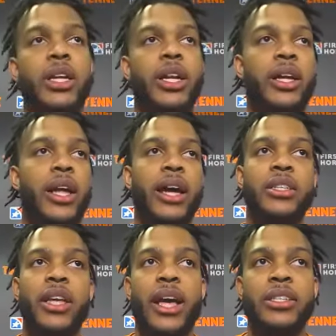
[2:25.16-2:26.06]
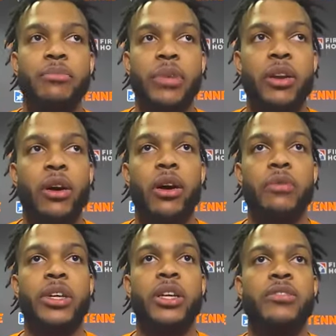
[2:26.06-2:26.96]
it actually hasn't been
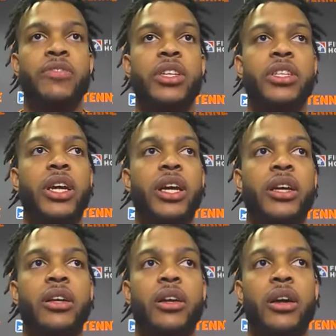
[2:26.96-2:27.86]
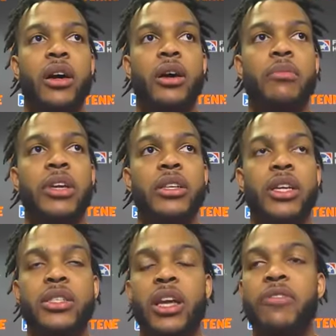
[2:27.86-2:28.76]
hard because VJ, um, he,
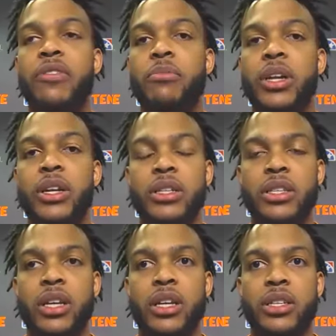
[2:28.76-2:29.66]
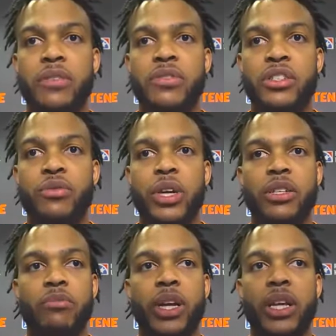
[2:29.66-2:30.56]
he's definitely been in a, in a tough
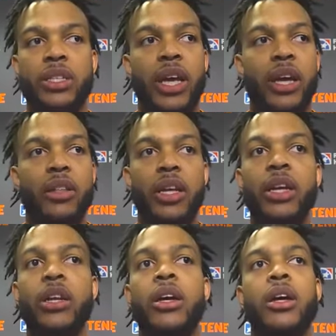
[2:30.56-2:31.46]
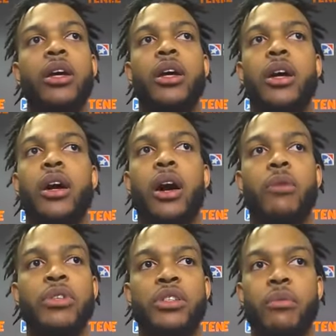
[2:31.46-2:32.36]
situation, but he's handled it uh,
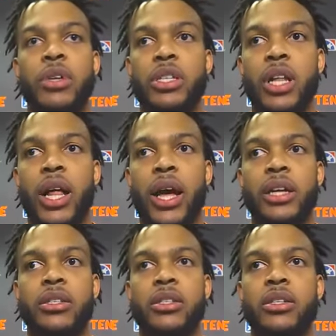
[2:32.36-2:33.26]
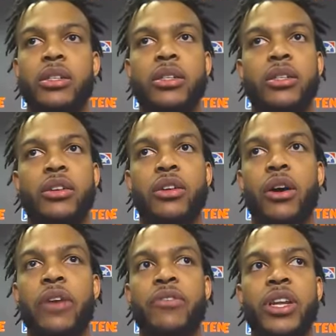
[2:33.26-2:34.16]
with so much class. And you know,
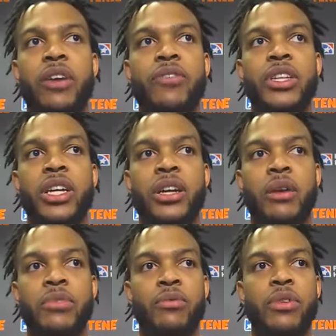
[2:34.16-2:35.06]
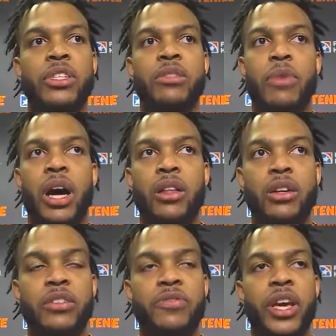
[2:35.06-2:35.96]
every day VJ comes in with a smile on
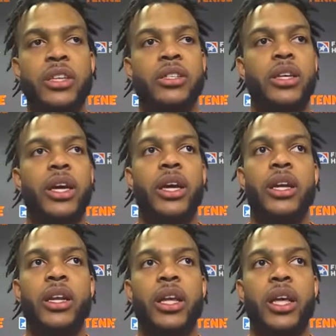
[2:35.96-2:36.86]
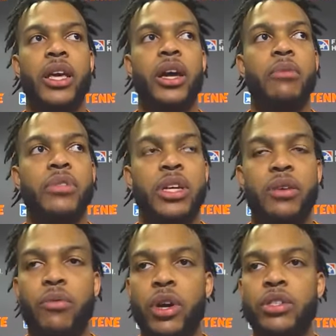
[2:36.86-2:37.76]
his face, and he comes in
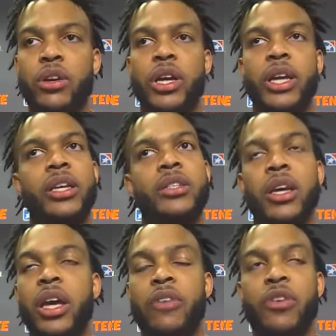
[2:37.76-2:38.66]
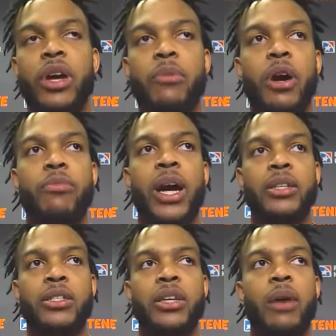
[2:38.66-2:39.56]
and works hard. And he's if you come to our
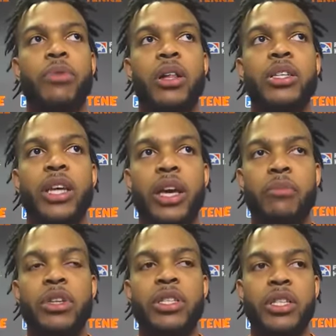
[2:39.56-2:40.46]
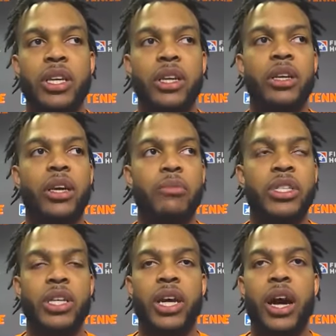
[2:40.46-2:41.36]
practices, I probably say him and Z, him and
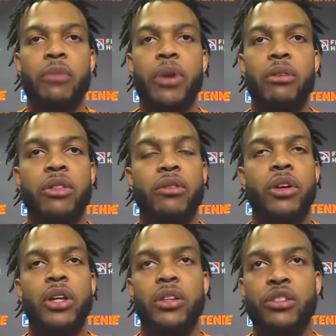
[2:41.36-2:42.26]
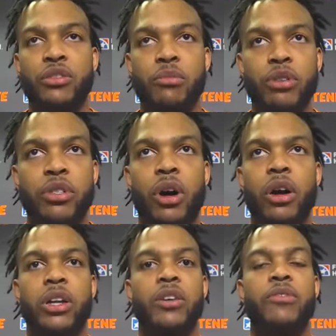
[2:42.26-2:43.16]
Zakai are probably the, the two most
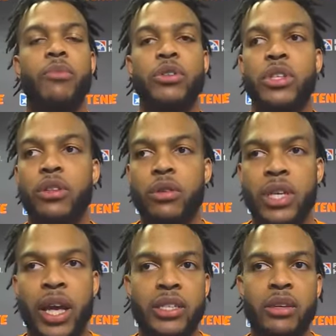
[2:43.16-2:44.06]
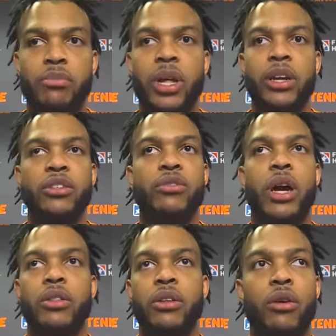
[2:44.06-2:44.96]
talkative, most enthusiastic players
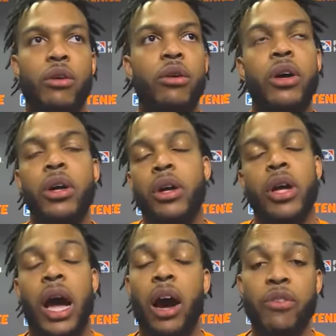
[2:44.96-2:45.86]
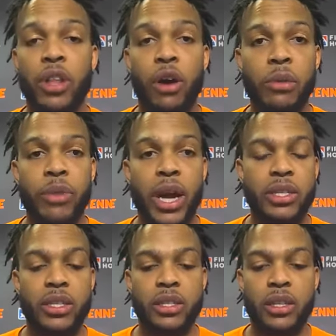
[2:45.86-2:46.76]
throughout the whole however long we
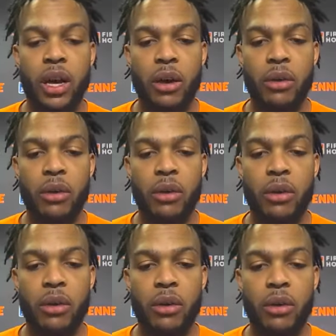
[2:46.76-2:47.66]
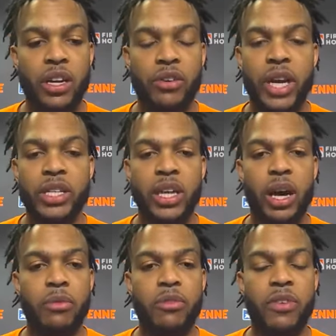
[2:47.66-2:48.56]
practice. Um, but VJ's done a great
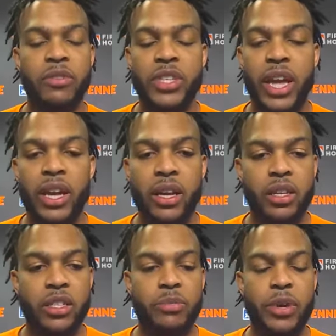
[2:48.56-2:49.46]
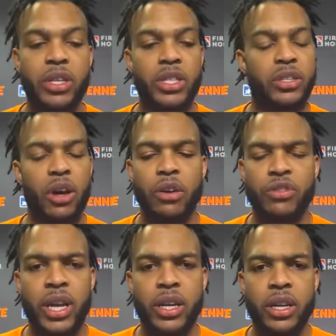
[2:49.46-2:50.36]
job of, of, staying in good spirits. He's always
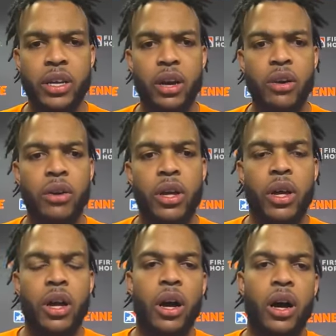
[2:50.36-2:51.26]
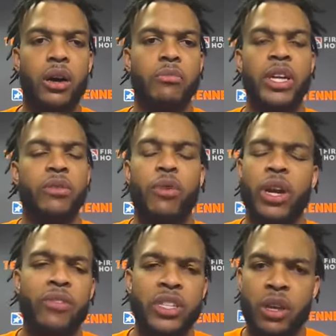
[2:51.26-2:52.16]
ready to go. Um, and
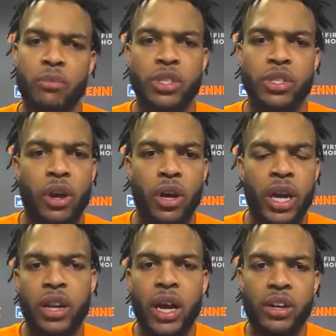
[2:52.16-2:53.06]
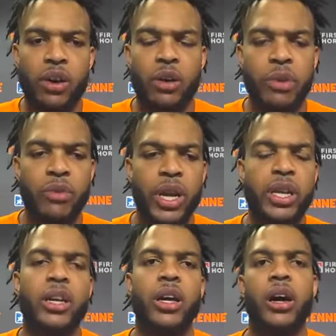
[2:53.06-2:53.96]
whenever his number is called, I, I know he'll be
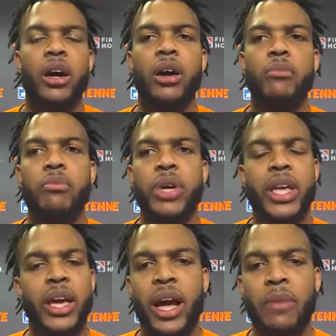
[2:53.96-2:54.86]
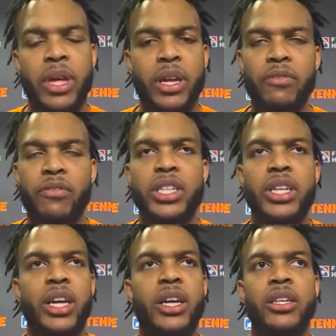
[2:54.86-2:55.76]
ready. Um, but yeah, I mean, VJ
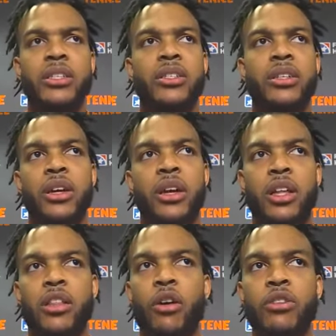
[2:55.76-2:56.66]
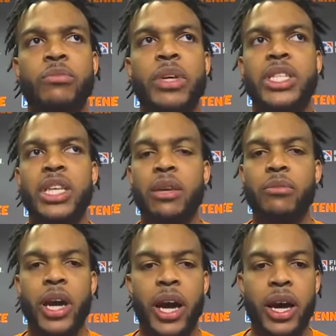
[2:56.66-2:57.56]
is the ultimate team
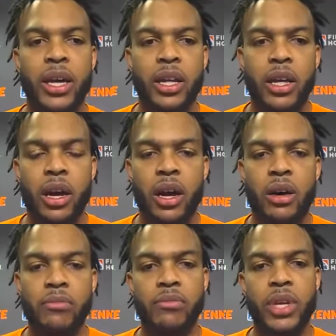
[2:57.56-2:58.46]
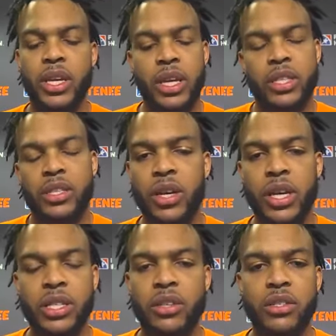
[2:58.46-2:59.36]
guy. Um, he he, t-
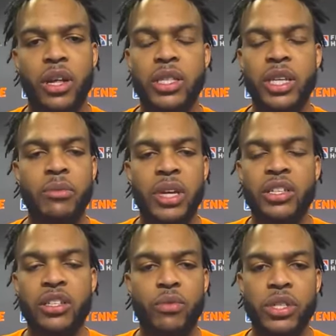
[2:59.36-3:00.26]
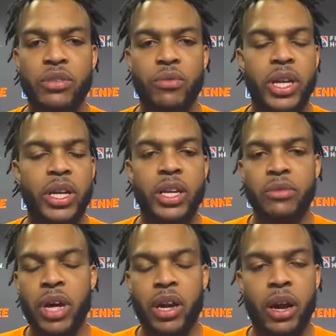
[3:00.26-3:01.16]
he tells us all the time that he just wants to win. He
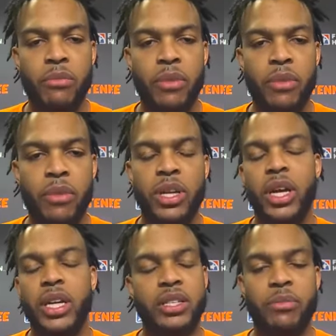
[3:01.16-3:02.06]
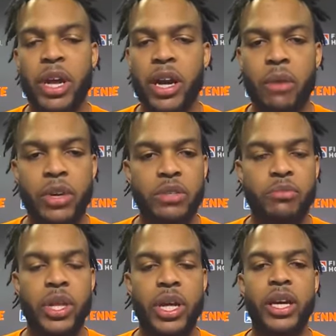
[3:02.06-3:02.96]
doesn't matter how much doesn't matter how much he
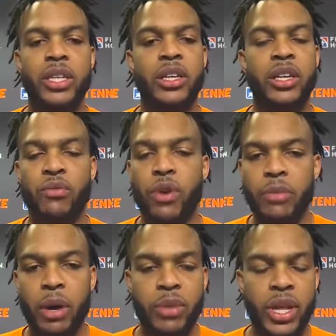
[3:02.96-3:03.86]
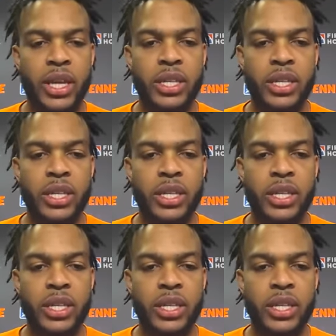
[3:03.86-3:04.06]
plays, he doesn't worry about playing